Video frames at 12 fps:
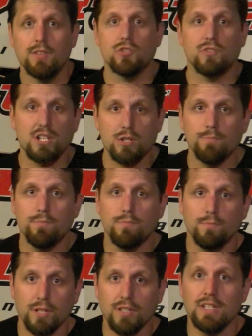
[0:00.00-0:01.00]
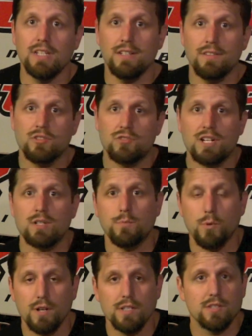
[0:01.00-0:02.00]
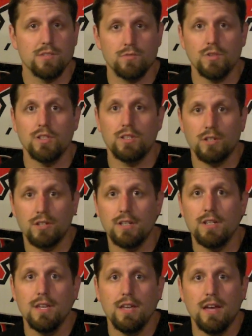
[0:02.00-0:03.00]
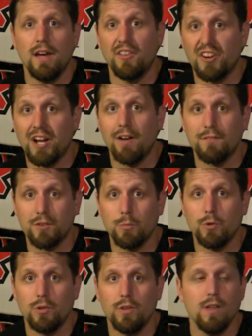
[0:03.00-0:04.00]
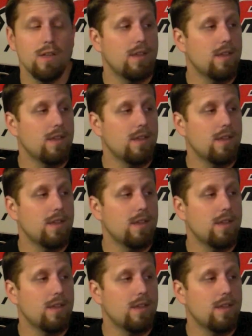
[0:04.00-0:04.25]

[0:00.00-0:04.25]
The stretchability of the stretch points is really good. They're comfortable.